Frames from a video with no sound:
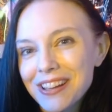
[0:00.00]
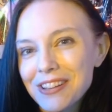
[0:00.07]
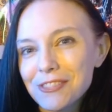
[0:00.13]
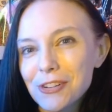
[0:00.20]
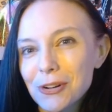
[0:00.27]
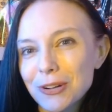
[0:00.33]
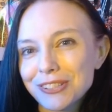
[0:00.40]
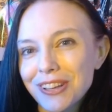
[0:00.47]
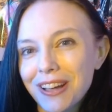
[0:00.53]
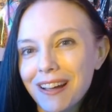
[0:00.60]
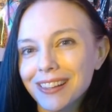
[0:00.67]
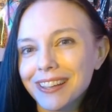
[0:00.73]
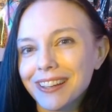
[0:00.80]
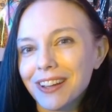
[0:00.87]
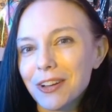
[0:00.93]
course,
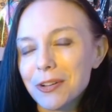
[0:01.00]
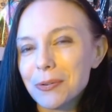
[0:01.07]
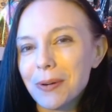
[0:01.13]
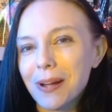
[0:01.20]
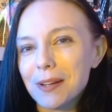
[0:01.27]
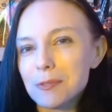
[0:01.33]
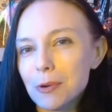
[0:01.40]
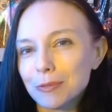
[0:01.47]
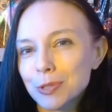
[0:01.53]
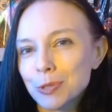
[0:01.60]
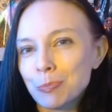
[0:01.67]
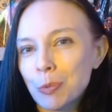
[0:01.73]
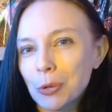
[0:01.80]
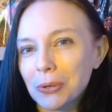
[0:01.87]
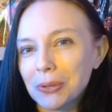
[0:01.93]
Alia, who I won't
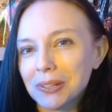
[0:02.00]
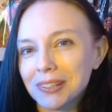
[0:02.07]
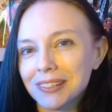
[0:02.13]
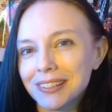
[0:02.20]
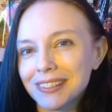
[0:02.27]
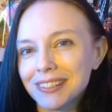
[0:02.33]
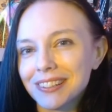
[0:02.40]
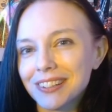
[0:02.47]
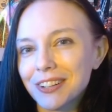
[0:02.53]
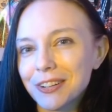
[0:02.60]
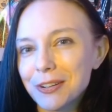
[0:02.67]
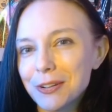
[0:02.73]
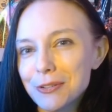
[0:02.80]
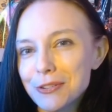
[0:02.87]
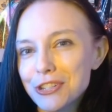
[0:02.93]
spoil
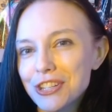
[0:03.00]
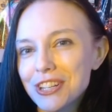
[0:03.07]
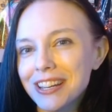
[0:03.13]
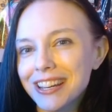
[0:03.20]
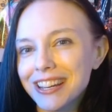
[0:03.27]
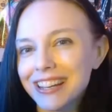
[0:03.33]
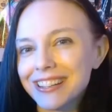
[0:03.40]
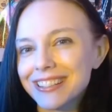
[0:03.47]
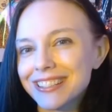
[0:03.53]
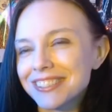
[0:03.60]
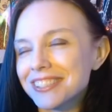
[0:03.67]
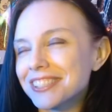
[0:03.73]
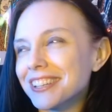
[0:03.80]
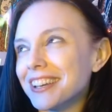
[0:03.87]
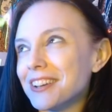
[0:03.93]
who she
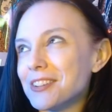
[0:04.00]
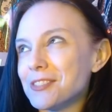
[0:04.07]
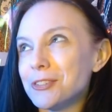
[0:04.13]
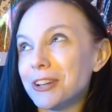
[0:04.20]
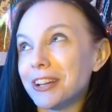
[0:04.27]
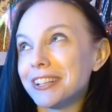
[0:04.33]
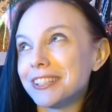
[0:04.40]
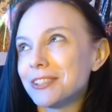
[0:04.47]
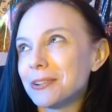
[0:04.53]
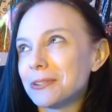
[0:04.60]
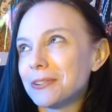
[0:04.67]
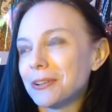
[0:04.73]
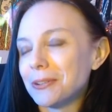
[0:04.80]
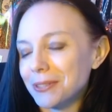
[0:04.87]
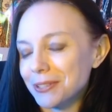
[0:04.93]
is if you guys
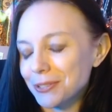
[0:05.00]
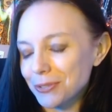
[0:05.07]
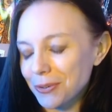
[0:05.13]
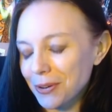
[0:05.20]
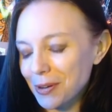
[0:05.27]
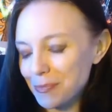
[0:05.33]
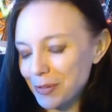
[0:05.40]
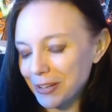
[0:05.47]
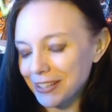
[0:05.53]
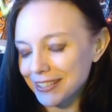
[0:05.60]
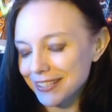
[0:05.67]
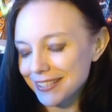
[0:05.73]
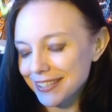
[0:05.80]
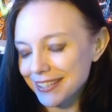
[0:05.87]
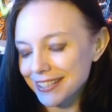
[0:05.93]
don't know the story but
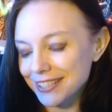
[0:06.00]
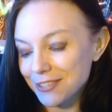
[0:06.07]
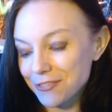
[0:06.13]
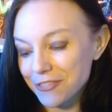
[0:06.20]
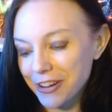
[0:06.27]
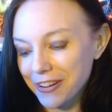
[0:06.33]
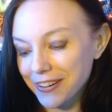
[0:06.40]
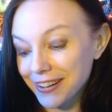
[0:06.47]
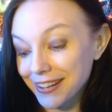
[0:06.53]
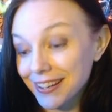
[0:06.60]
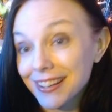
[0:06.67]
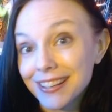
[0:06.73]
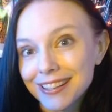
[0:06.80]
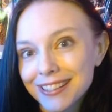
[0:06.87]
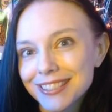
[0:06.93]
is is a very
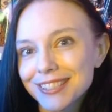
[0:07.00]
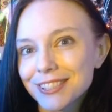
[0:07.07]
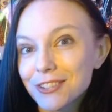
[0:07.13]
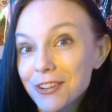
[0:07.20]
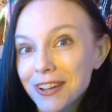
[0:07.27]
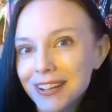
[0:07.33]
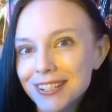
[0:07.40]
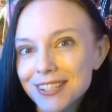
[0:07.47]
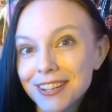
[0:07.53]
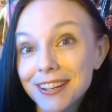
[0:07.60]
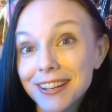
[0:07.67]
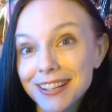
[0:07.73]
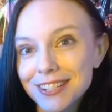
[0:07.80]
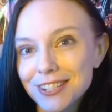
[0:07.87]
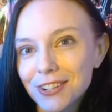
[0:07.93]
strange
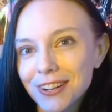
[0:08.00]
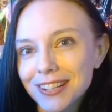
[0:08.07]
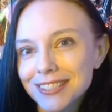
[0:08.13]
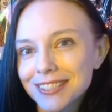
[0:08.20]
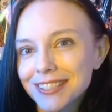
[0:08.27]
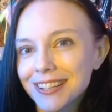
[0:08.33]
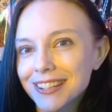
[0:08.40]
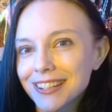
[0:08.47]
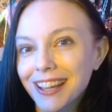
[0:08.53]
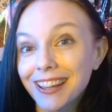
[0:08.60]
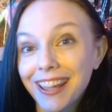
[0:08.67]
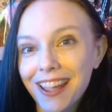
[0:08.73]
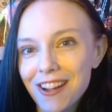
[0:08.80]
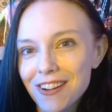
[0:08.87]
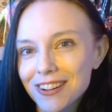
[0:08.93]
and interesting
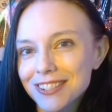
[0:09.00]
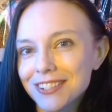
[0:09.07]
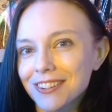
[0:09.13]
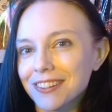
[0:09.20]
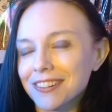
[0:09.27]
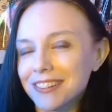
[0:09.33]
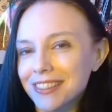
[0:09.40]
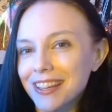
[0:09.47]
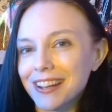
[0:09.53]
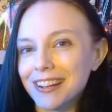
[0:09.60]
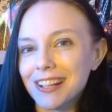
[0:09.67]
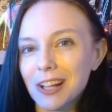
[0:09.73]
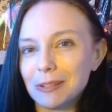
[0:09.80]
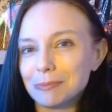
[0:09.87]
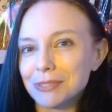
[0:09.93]
character
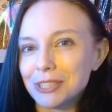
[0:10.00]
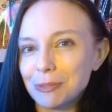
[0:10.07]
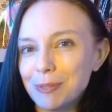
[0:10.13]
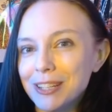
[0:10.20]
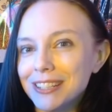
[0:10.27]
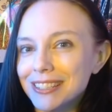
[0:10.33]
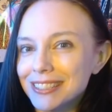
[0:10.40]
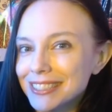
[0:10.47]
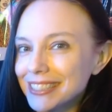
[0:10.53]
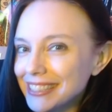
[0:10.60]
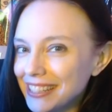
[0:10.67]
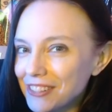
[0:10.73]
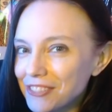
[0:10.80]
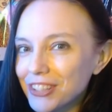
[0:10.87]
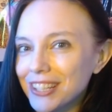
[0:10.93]
that comes to be
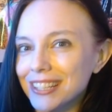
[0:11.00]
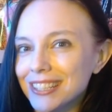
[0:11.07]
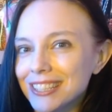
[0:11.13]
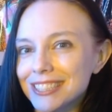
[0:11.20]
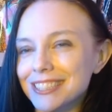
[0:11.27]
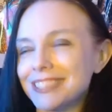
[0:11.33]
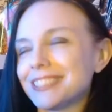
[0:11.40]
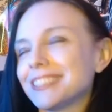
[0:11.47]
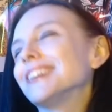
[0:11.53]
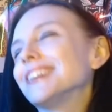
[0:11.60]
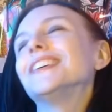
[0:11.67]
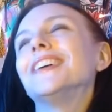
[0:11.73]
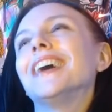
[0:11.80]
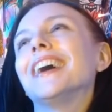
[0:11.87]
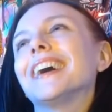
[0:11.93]
significant
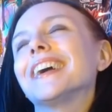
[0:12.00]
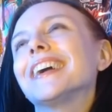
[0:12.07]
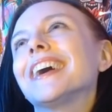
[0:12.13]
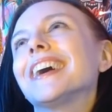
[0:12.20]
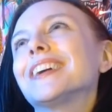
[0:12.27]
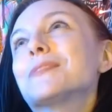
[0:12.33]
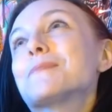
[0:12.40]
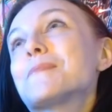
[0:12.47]
so i i